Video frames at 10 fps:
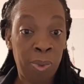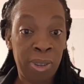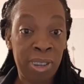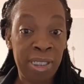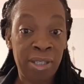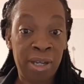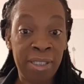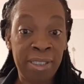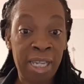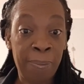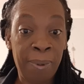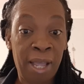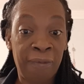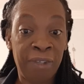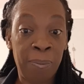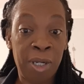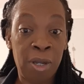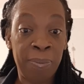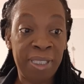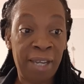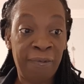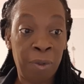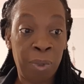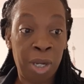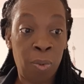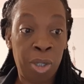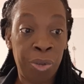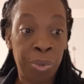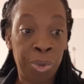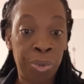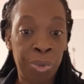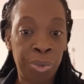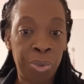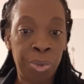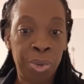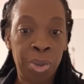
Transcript: These are steps. After you become self-aware, what do?